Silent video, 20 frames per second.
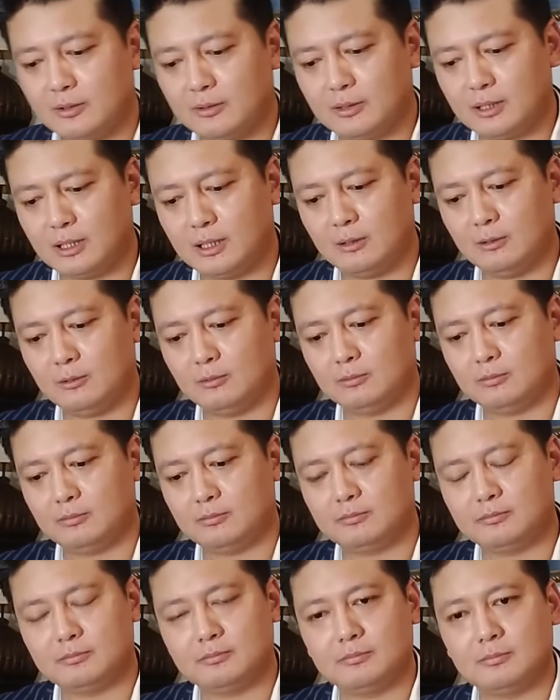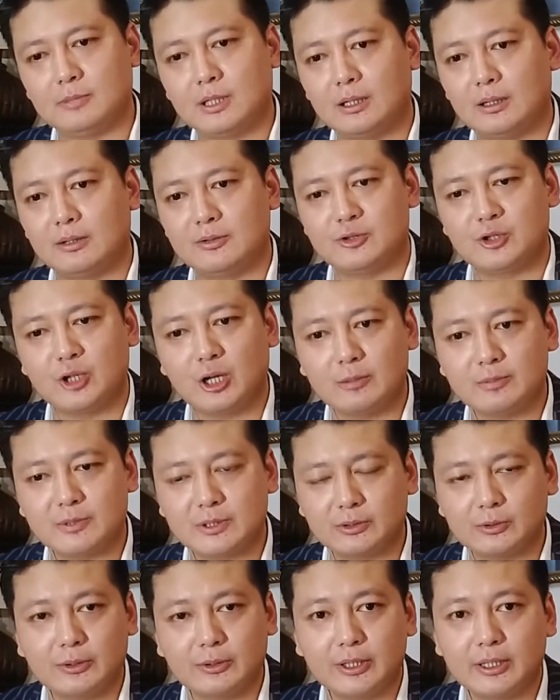how our jobs
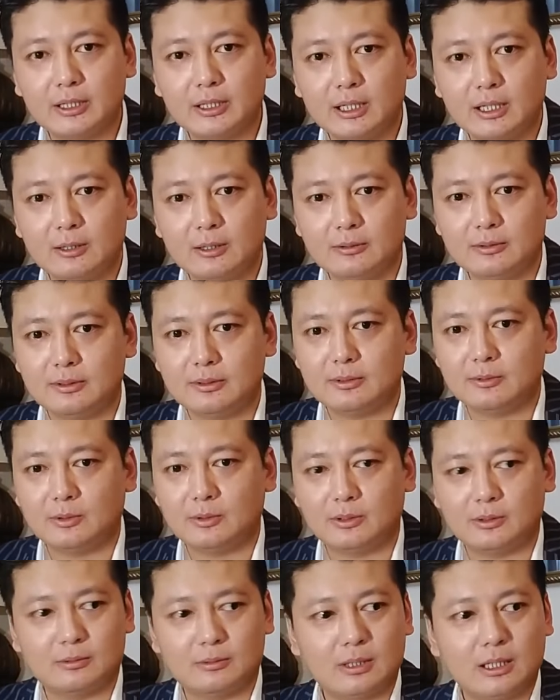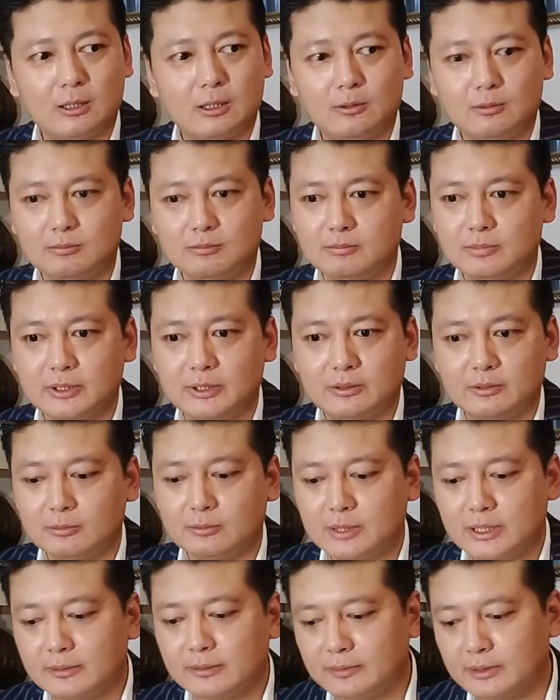are going out, or how
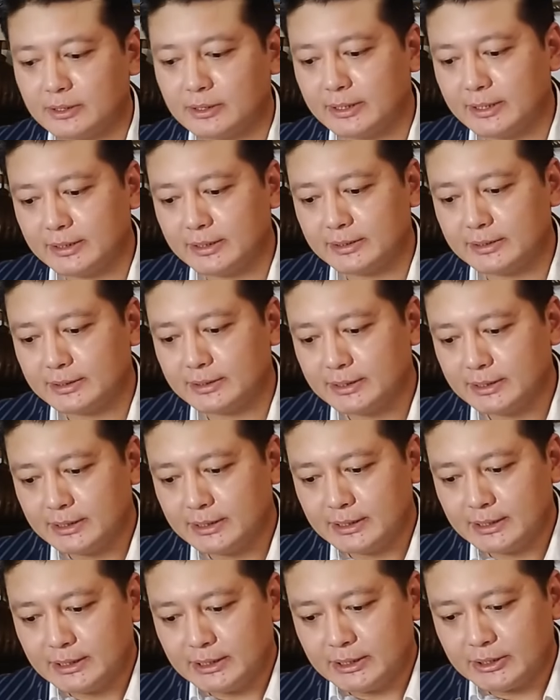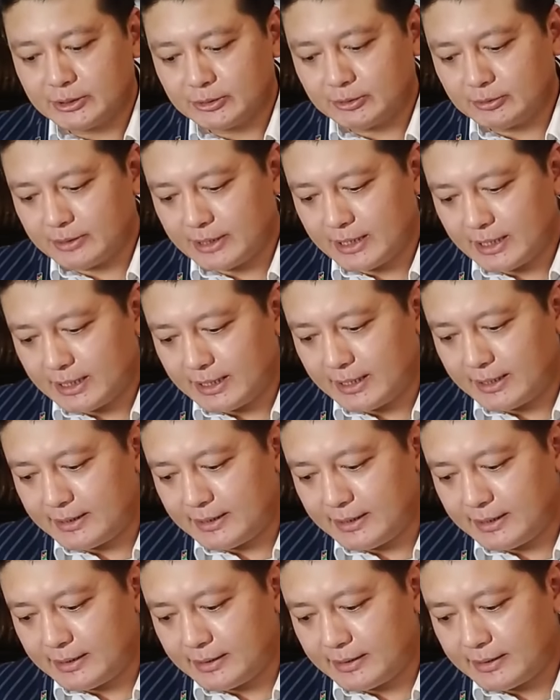whatever it is. So yeah, at
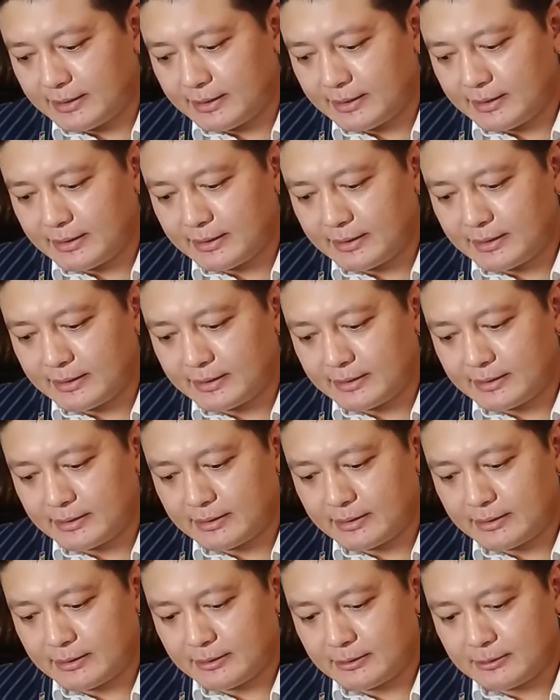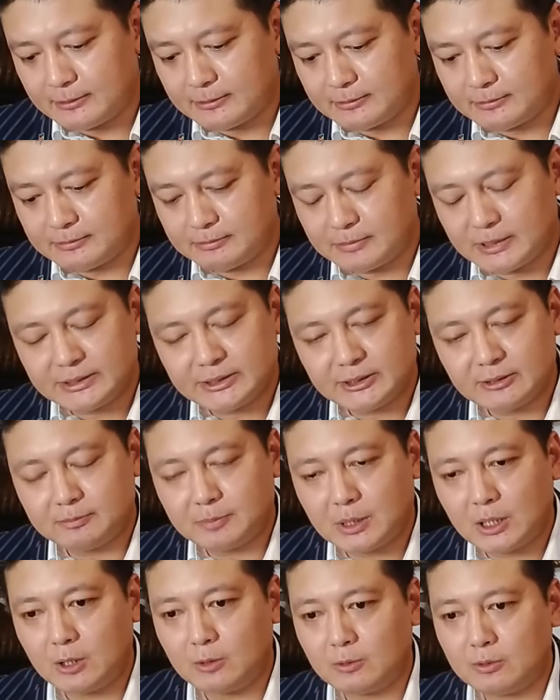the end of the day, I think muscle
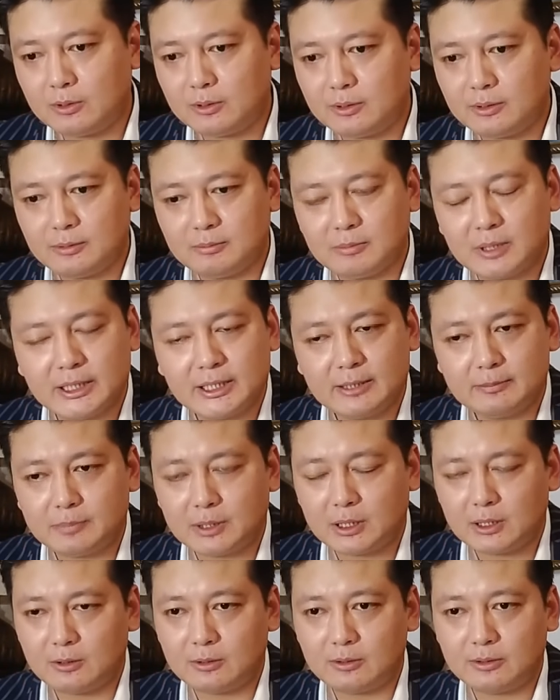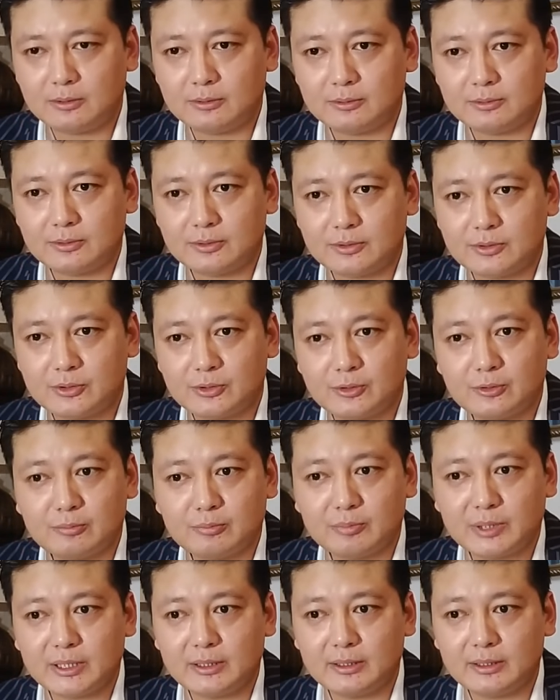power and money power
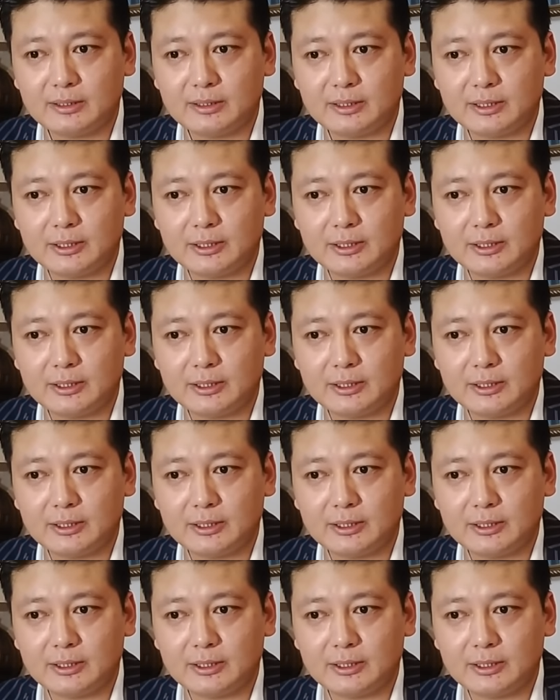shouldn't be